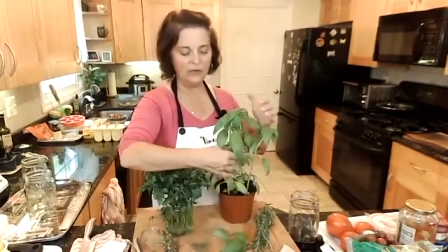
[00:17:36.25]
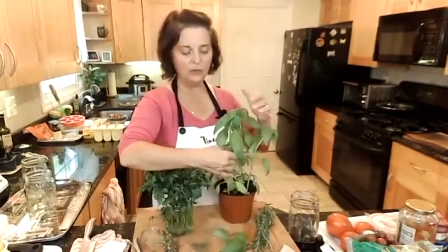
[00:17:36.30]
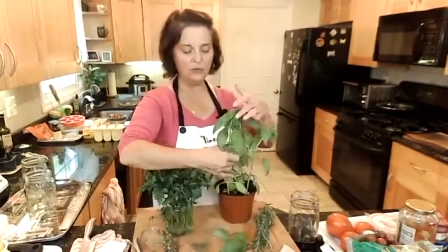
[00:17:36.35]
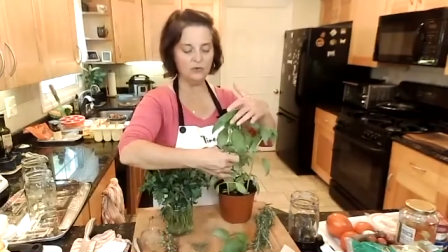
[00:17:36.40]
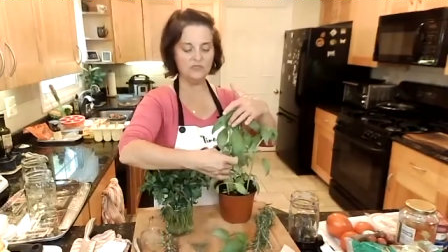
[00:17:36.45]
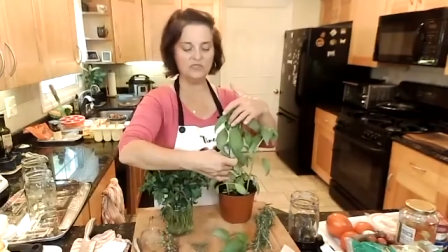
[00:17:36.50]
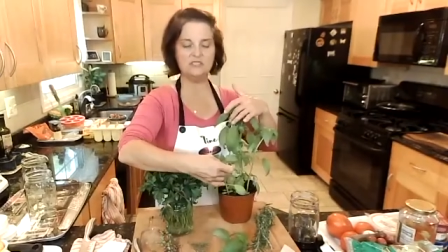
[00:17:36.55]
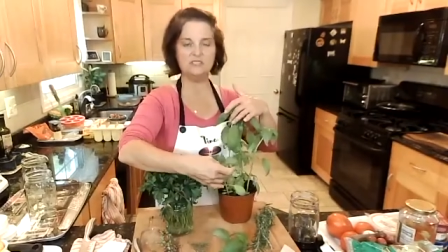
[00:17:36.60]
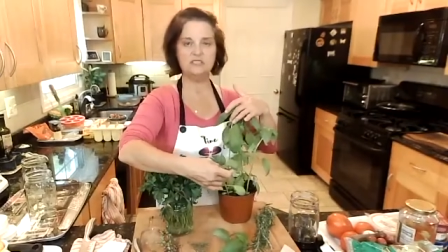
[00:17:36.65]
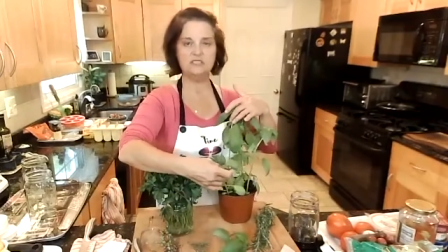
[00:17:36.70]
it
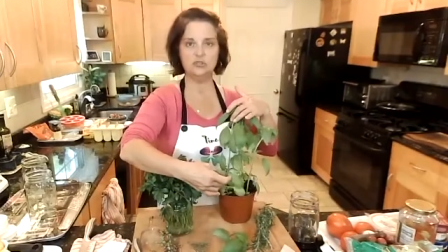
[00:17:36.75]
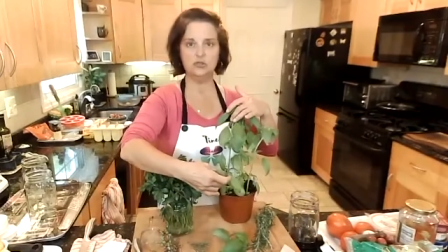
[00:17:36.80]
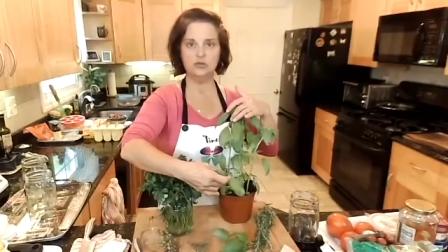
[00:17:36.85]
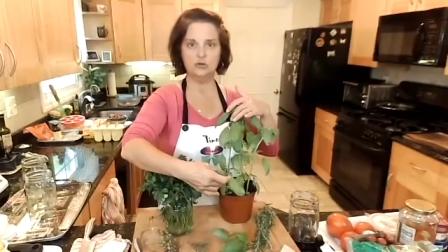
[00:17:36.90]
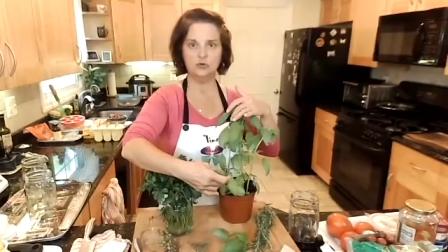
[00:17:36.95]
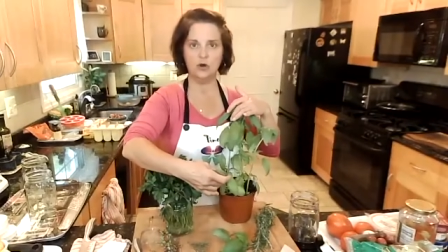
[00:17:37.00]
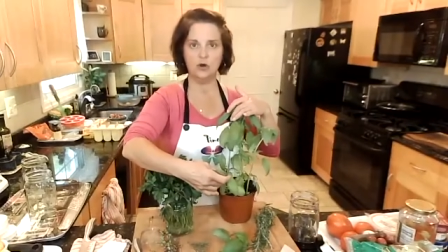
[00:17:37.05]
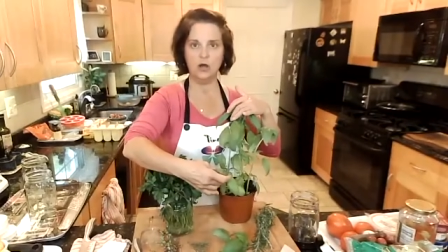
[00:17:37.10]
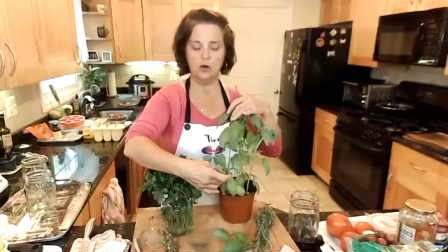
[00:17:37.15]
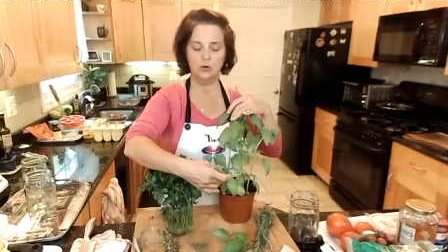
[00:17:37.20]
will still
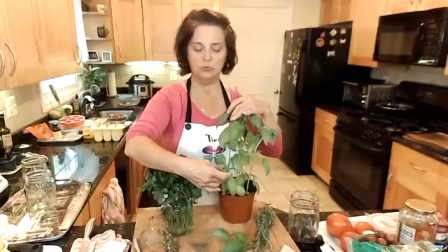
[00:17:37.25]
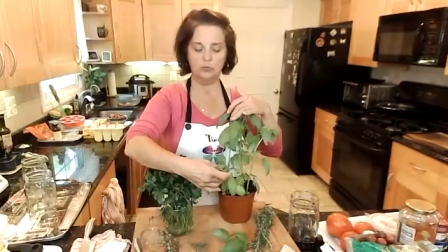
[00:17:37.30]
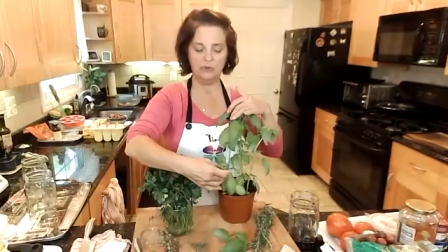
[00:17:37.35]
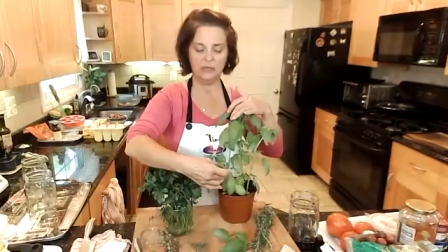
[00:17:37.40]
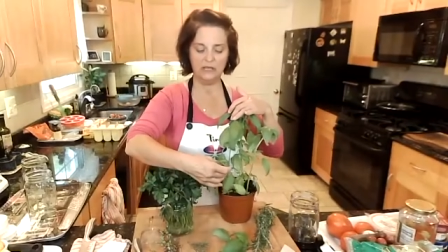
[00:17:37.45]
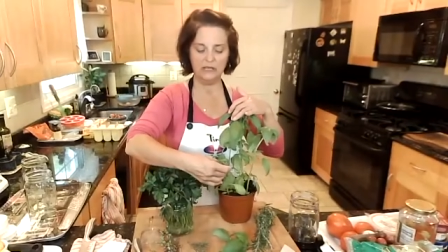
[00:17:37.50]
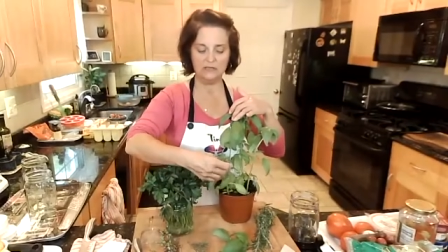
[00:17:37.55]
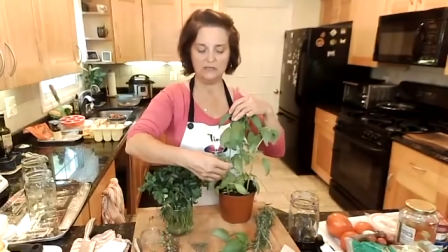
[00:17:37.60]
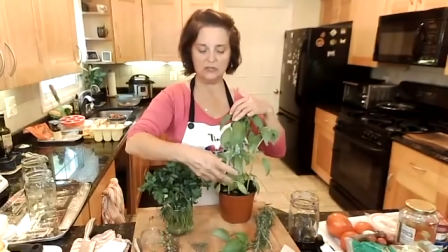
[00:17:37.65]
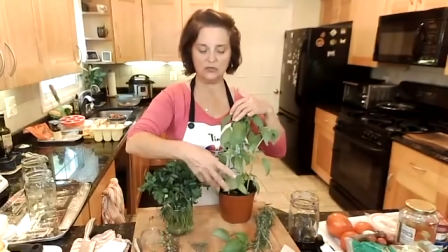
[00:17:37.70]
grow
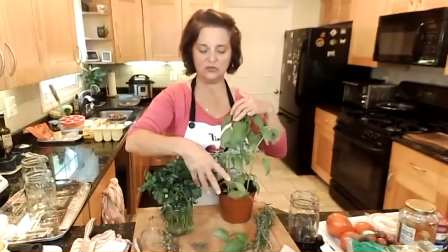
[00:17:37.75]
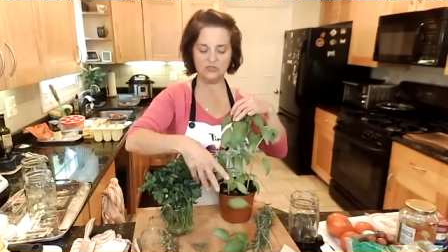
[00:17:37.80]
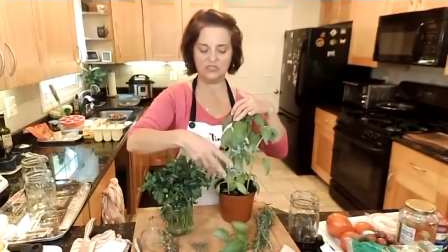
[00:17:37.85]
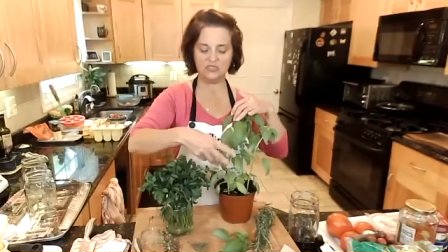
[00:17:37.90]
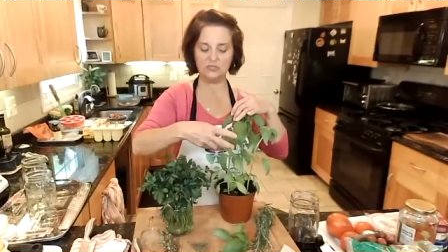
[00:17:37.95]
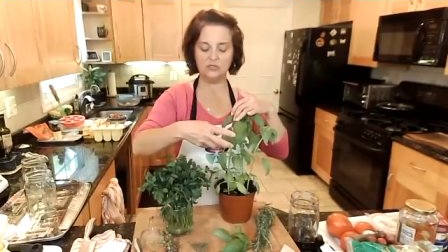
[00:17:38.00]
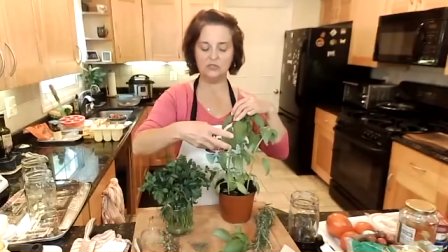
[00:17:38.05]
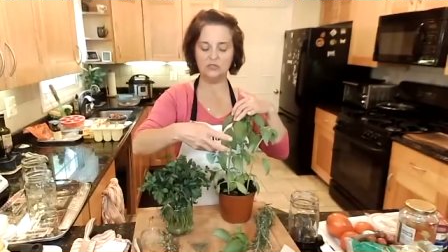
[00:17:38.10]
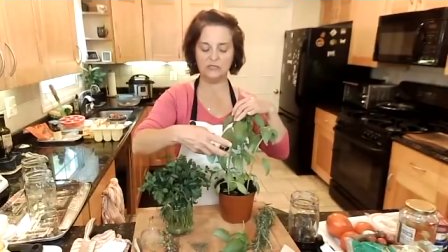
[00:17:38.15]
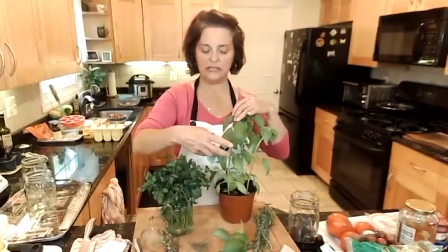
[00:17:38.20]
because there's
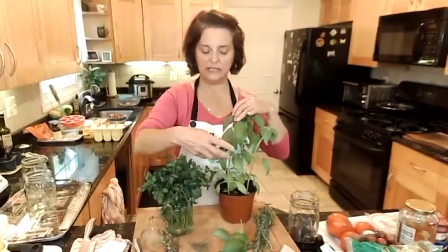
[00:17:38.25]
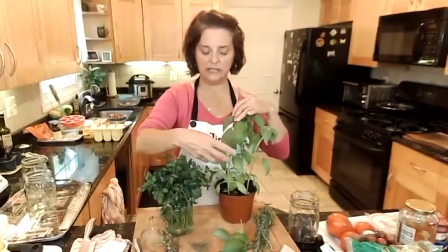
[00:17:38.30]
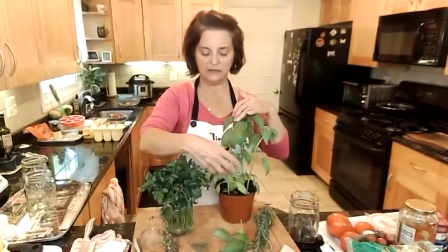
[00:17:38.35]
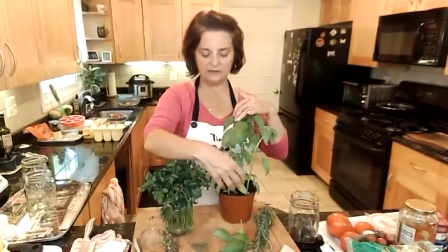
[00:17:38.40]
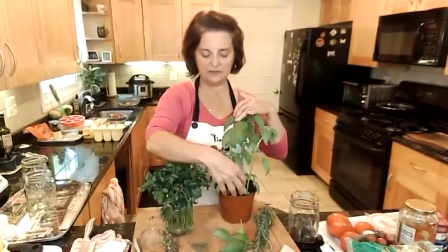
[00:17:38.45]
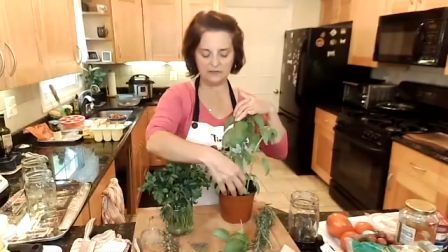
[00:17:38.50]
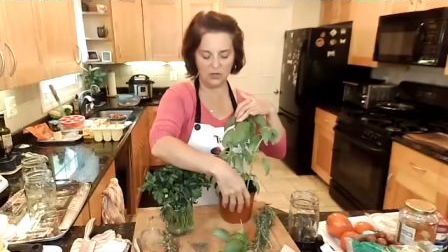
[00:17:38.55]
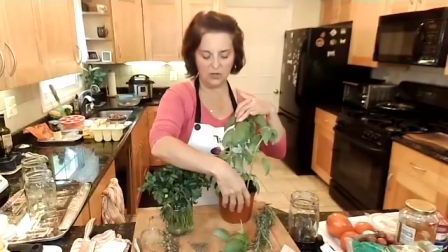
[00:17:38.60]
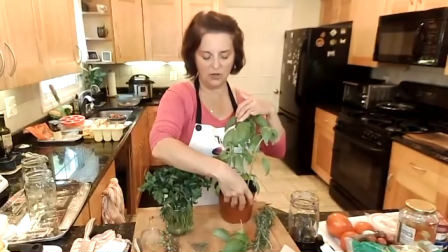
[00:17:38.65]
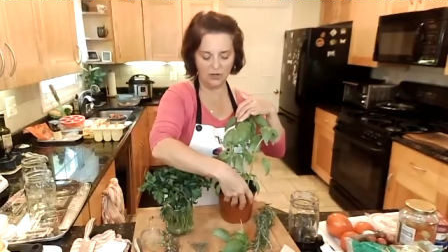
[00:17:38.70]
still
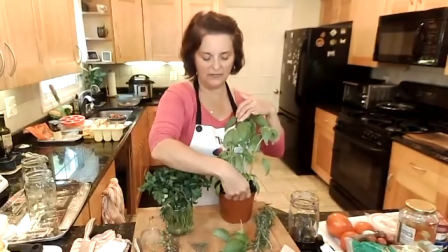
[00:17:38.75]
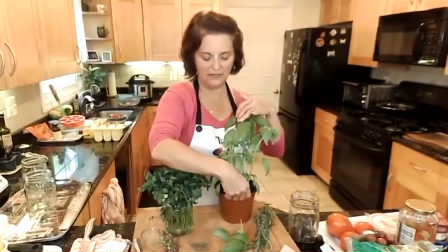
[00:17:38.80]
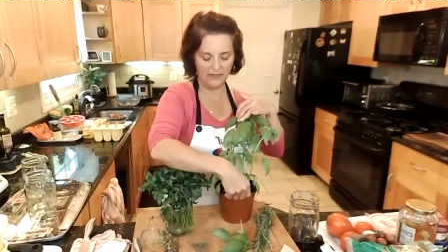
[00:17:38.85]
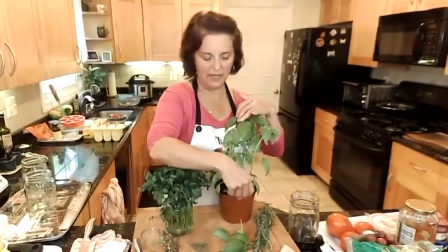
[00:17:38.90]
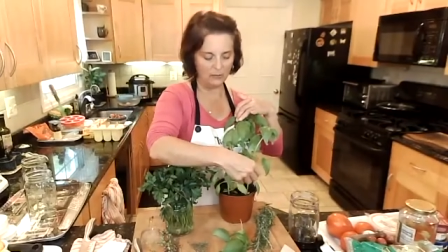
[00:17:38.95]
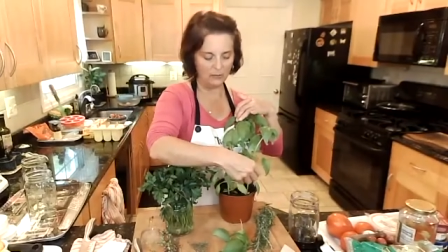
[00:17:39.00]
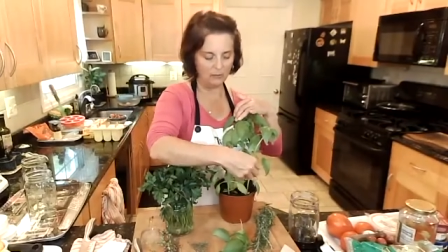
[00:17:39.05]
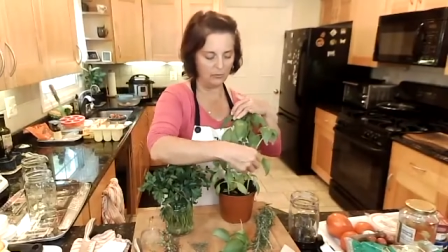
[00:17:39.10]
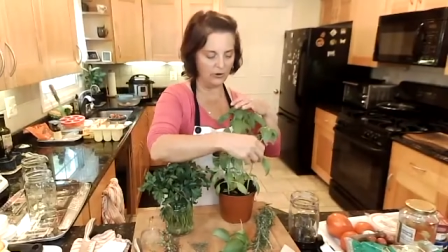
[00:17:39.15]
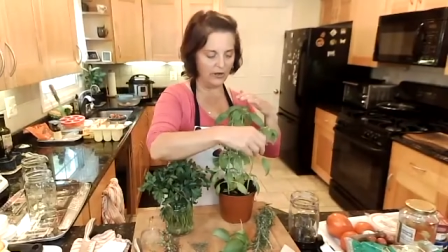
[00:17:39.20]
leaves on
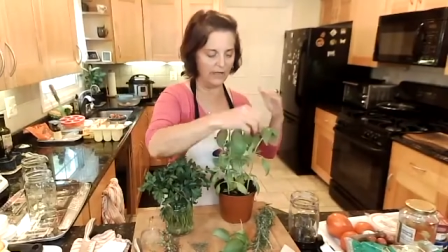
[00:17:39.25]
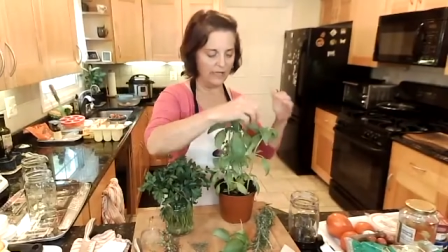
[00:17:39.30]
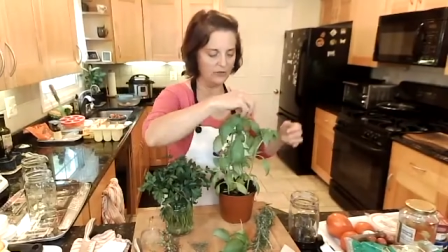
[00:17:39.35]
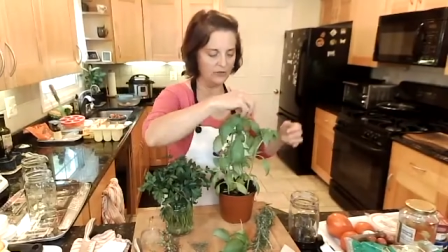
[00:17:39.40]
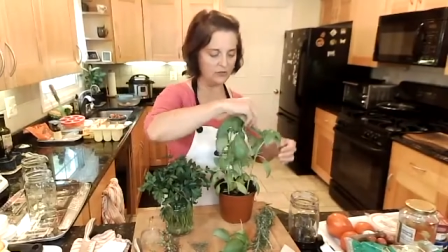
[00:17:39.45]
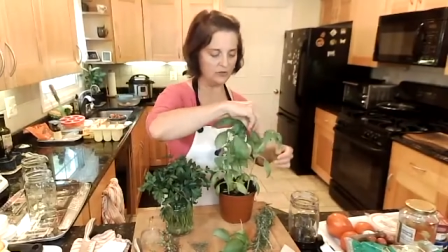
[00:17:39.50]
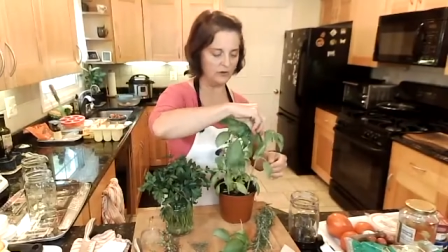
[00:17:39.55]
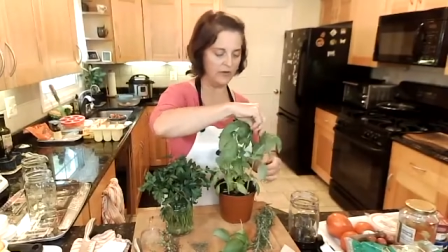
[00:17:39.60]
that branch,